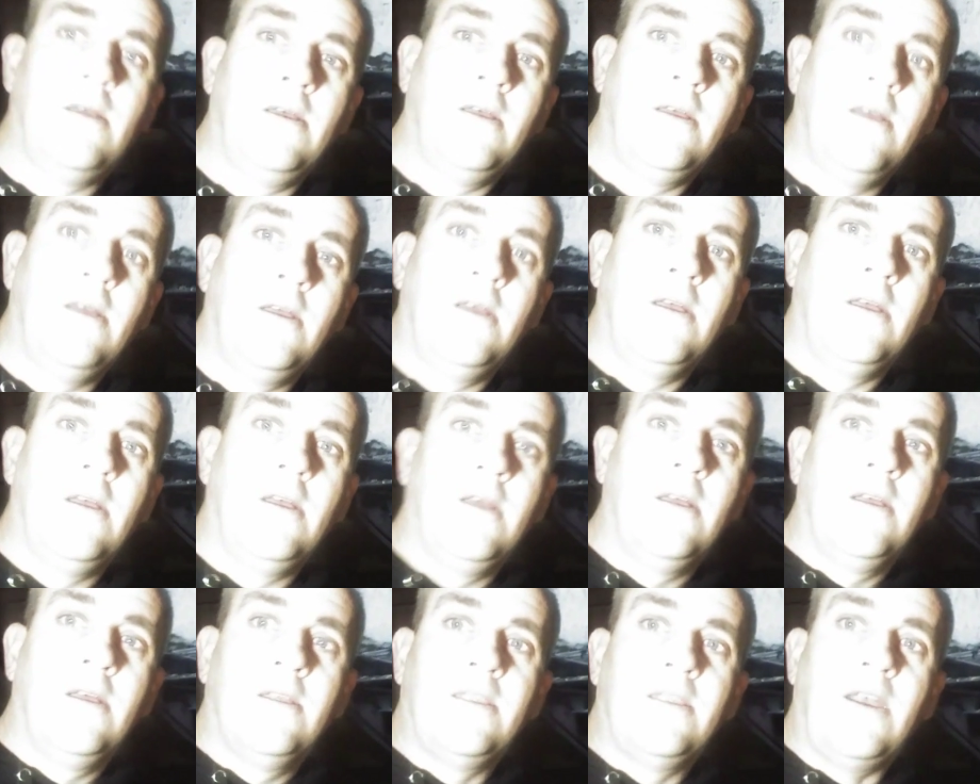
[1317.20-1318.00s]
That would have
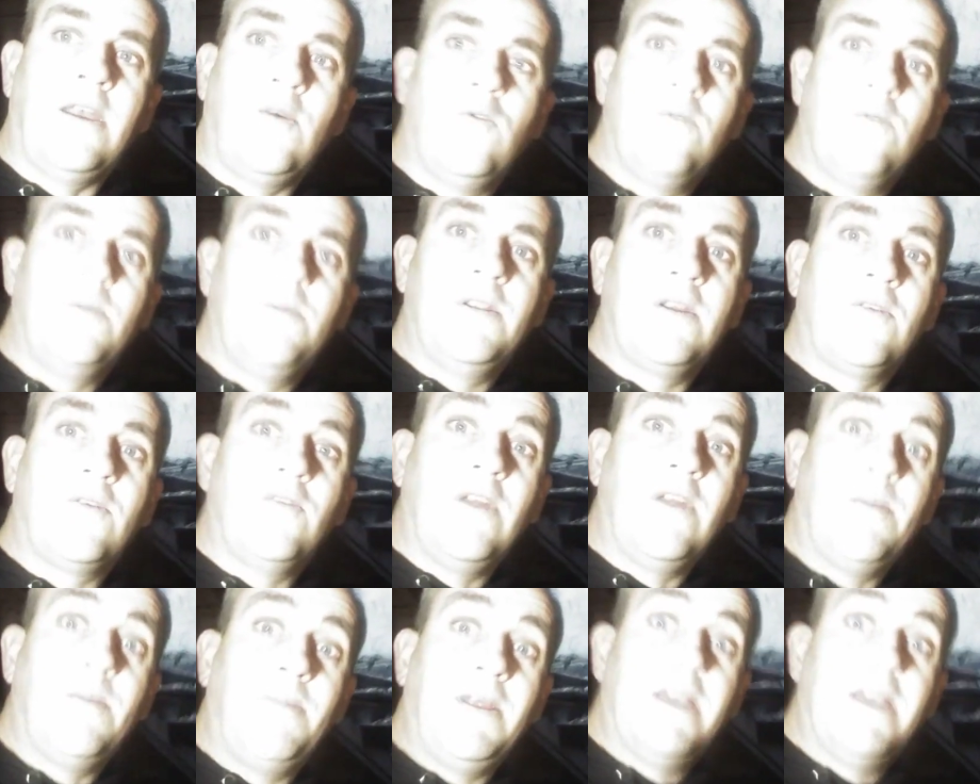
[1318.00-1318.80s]
been a great place
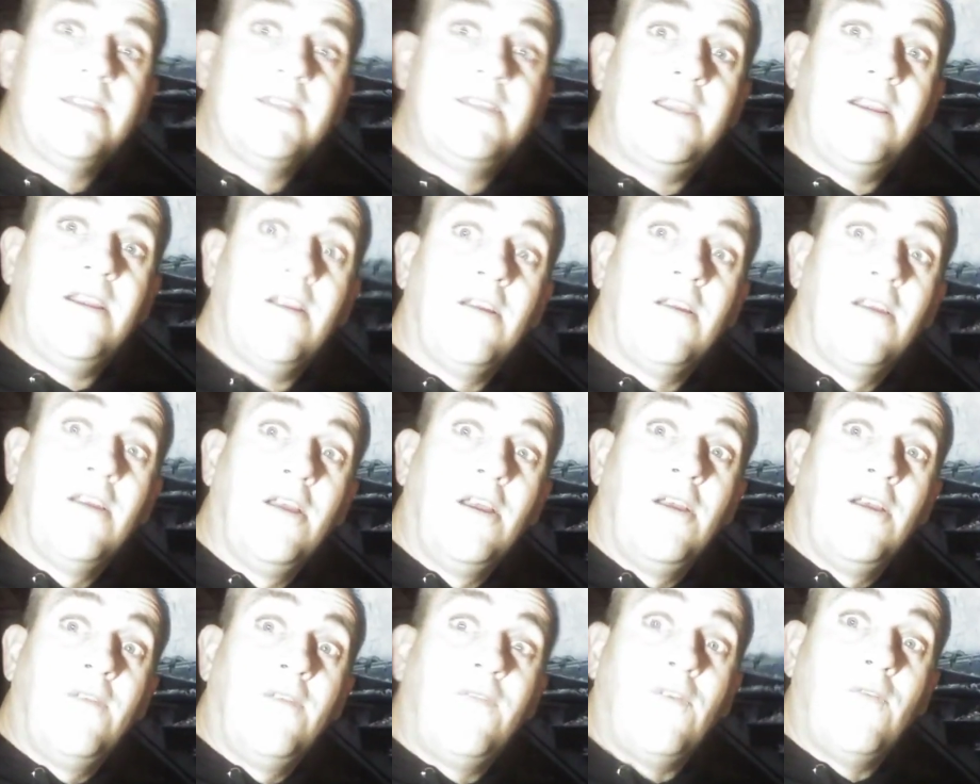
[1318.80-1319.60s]
here for a
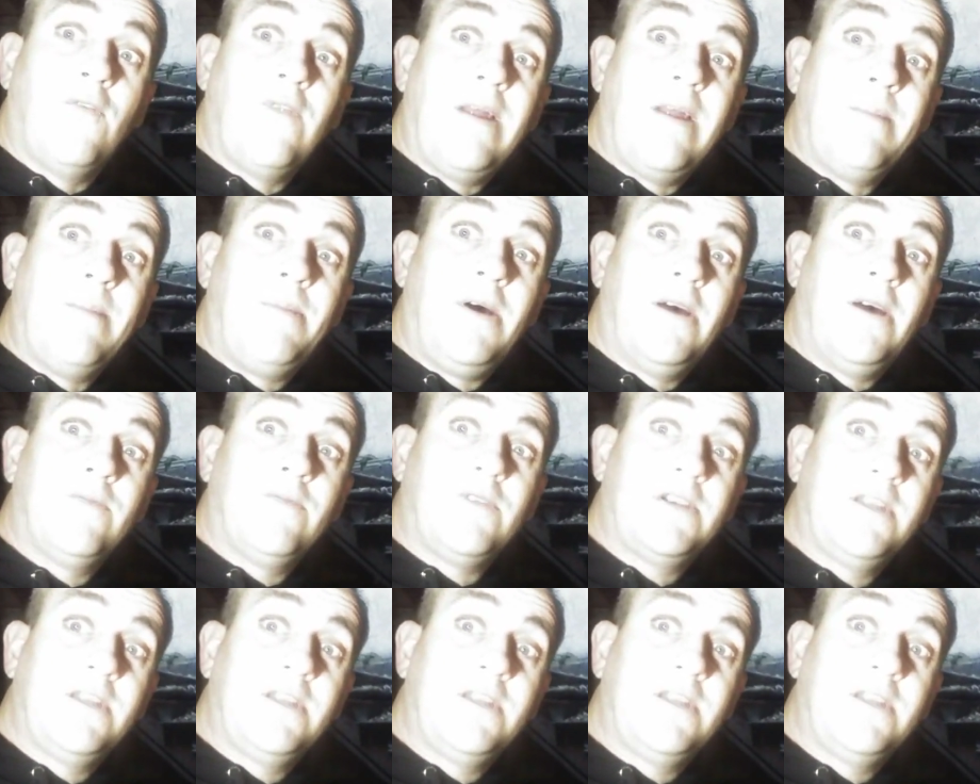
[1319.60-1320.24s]
rampart. What do you think?